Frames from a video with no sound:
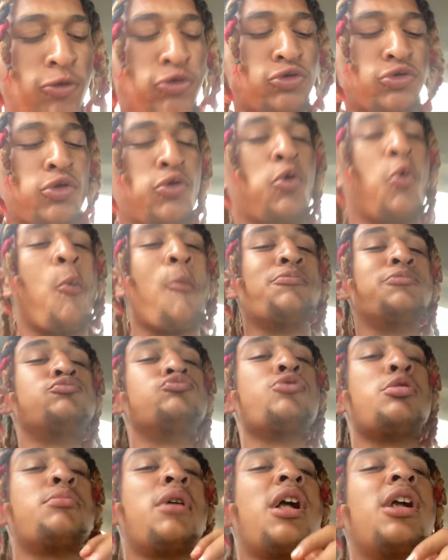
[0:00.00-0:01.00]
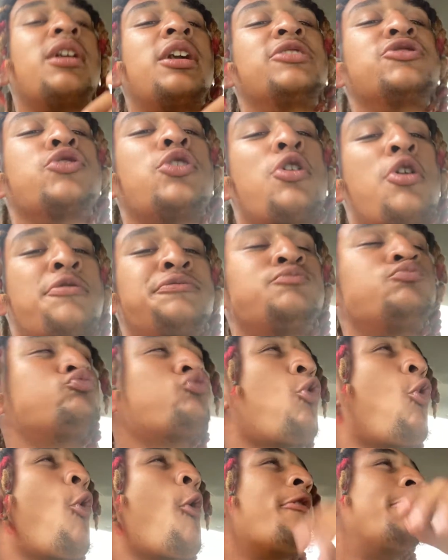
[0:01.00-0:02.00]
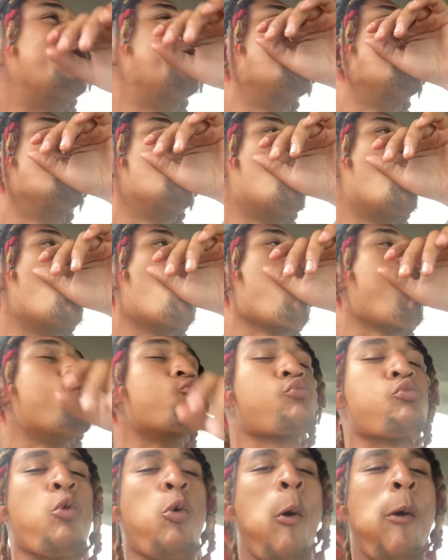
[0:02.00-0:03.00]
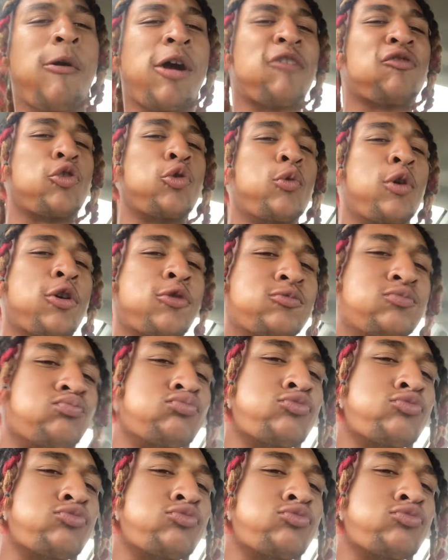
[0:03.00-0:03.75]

I'm gonna hire y'all hmm, after work.